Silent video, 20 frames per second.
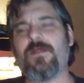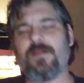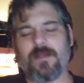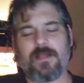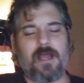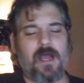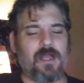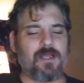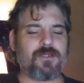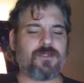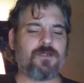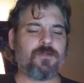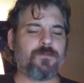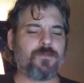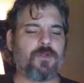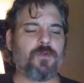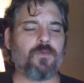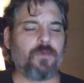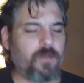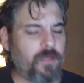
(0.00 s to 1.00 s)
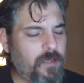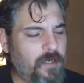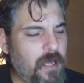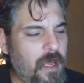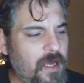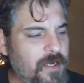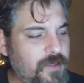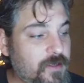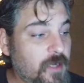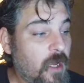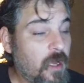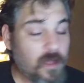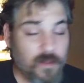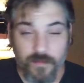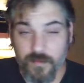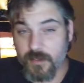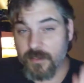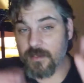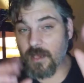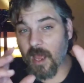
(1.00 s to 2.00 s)
The costumes are really nice.
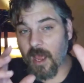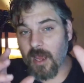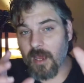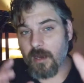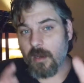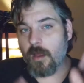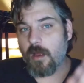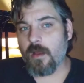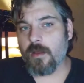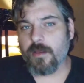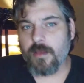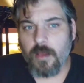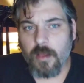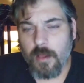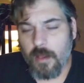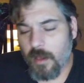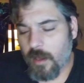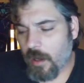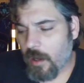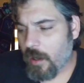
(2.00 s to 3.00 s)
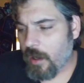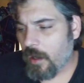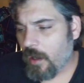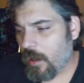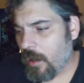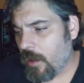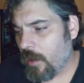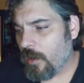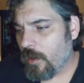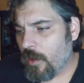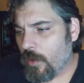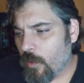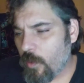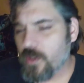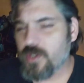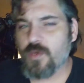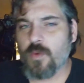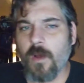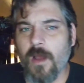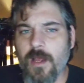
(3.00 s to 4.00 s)
The dialogue uh,
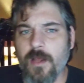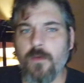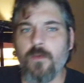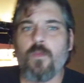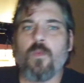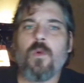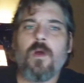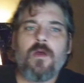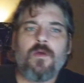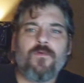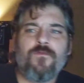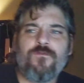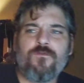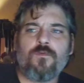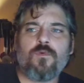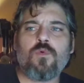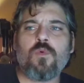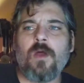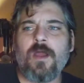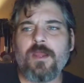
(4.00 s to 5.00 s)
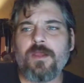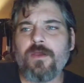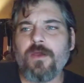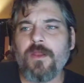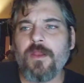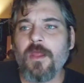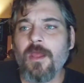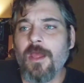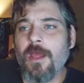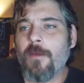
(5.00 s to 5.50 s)
was quite quite good.